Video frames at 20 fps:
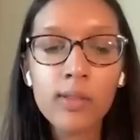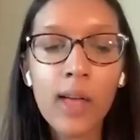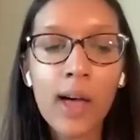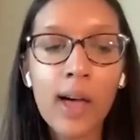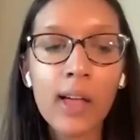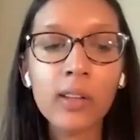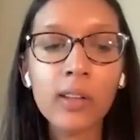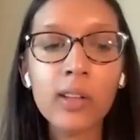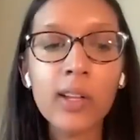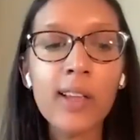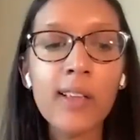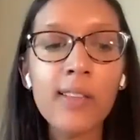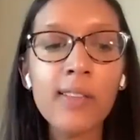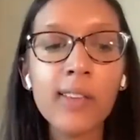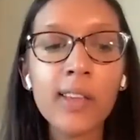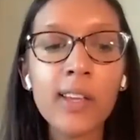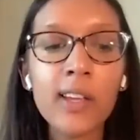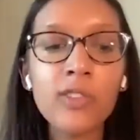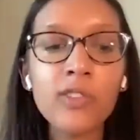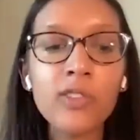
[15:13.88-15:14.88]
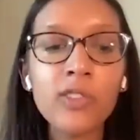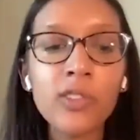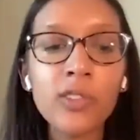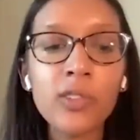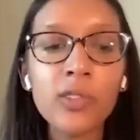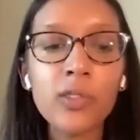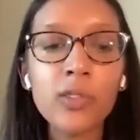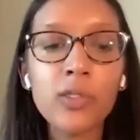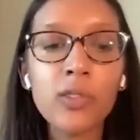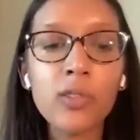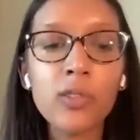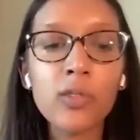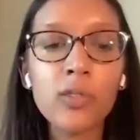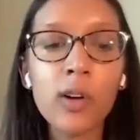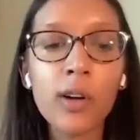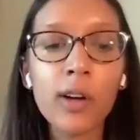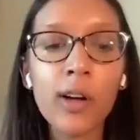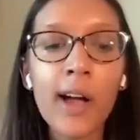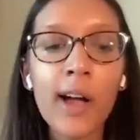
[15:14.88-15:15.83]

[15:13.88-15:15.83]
that leans into